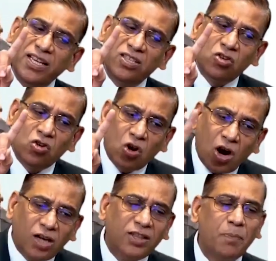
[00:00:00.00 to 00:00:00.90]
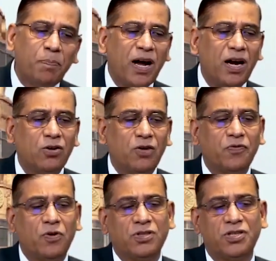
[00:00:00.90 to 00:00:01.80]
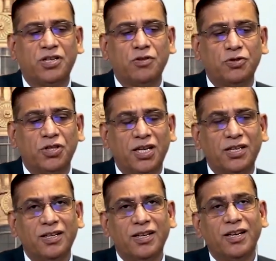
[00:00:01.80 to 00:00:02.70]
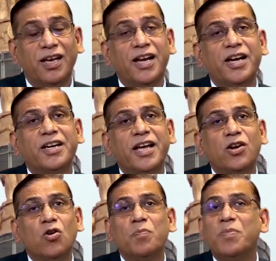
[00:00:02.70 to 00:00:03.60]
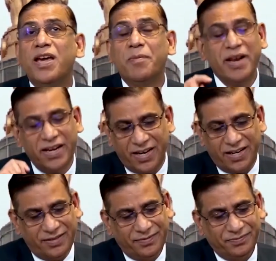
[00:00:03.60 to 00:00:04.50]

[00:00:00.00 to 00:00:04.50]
is not the part of Constitution and it cannot be amended.